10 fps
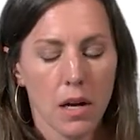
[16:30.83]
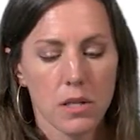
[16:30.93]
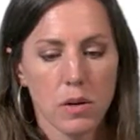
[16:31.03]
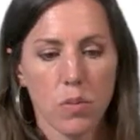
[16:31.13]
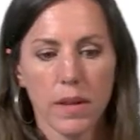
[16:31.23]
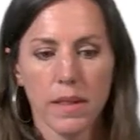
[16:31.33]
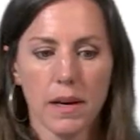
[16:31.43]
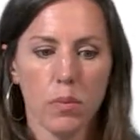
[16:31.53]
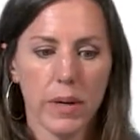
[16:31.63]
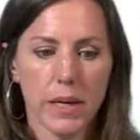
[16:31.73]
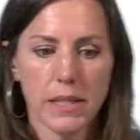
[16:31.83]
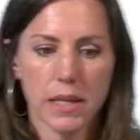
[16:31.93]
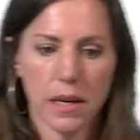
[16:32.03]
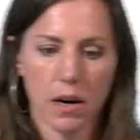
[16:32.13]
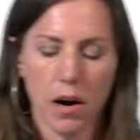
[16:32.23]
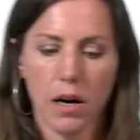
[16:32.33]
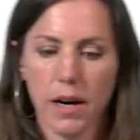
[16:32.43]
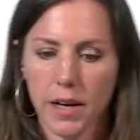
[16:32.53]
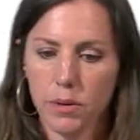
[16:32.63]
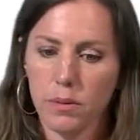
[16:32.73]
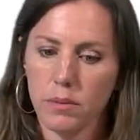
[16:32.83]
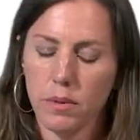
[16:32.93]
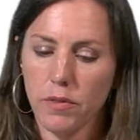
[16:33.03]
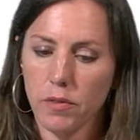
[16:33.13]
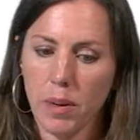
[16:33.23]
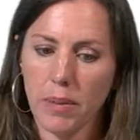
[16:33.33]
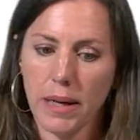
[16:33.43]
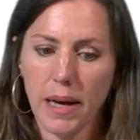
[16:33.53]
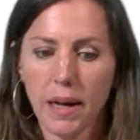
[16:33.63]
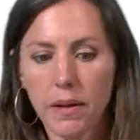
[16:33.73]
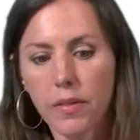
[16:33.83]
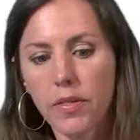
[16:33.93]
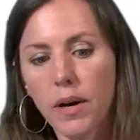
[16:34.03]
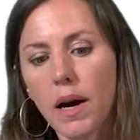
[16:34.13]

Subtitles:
So one thing we did in our annual review of public health